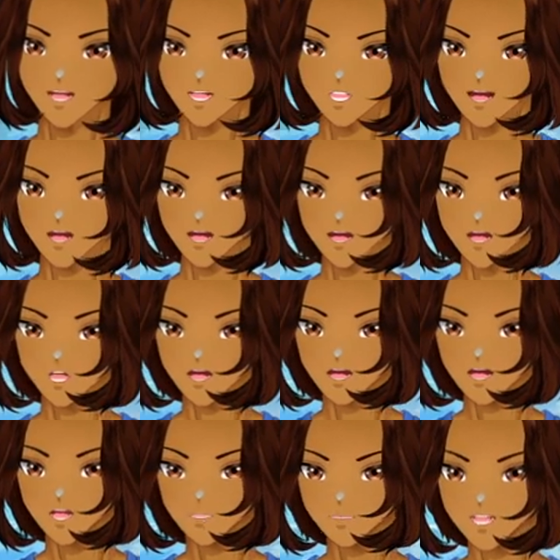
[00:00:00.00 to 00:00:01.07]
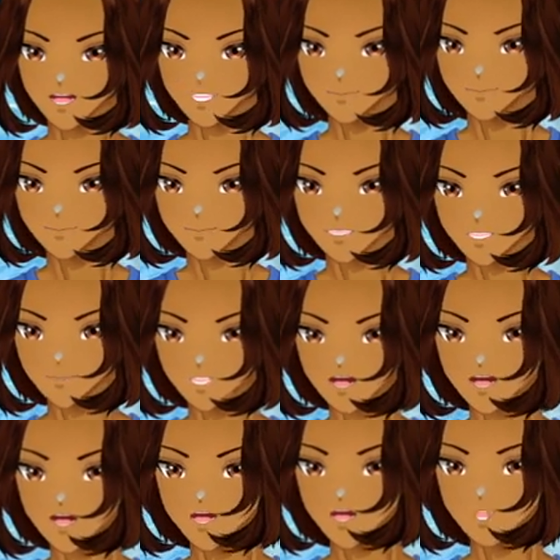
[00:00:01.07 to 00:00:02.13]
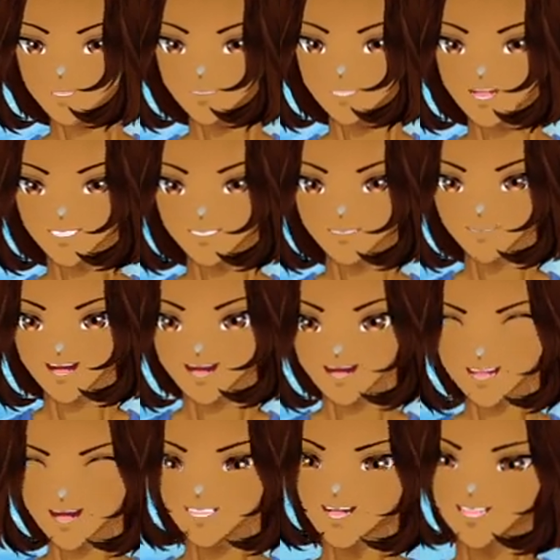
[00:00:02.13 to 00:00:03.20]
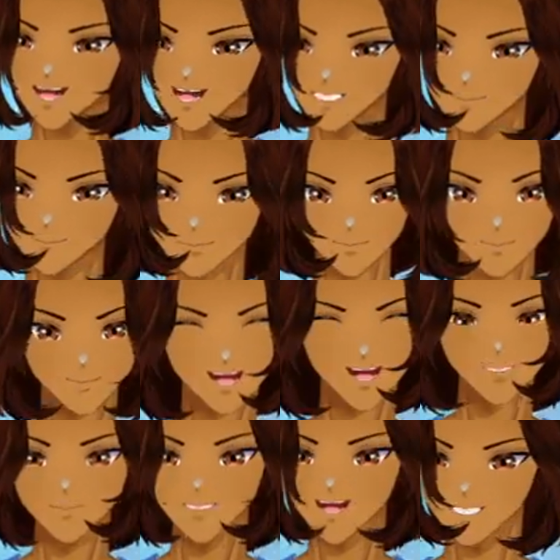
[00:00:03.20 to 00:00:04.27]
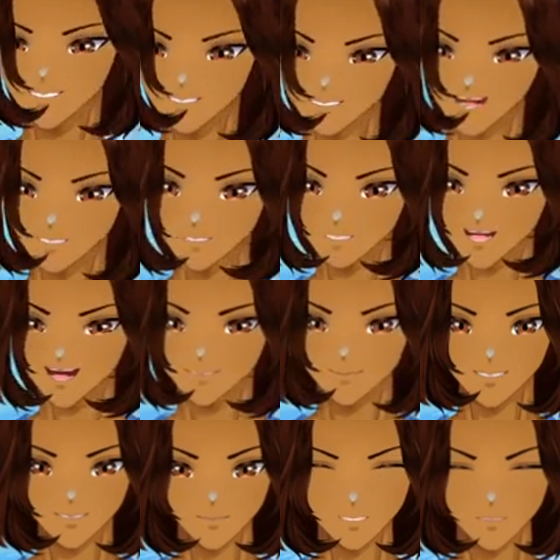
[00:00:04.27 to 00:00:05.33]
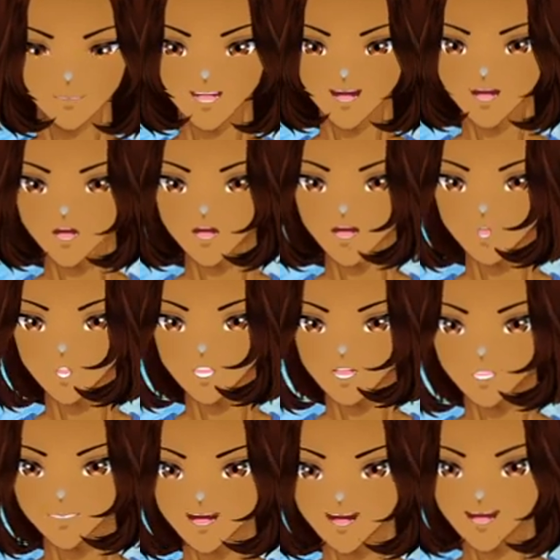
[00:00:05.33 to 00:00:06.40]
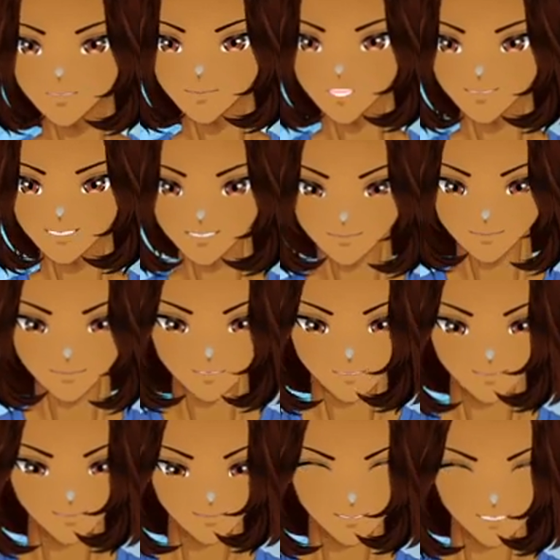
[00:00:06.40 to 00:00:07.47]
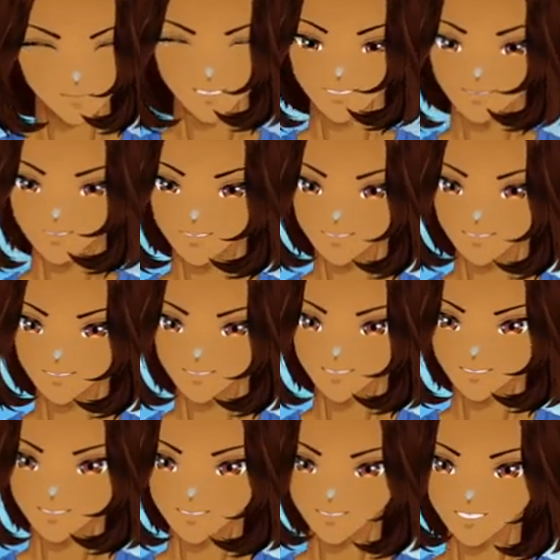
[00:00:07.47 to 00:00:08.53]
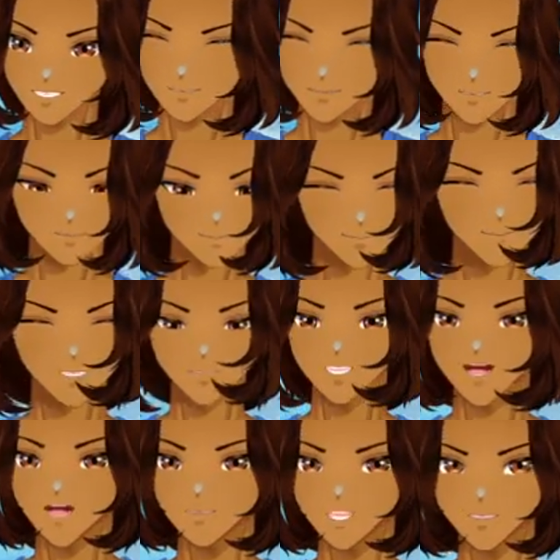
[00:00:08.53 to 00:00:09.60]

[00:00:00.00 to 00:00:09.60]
Where ad breaks redeem. Where can that's another one. I've seen people like, okay, we're gonna go to ad break. Like you could redeem it. You can redeem the ad break.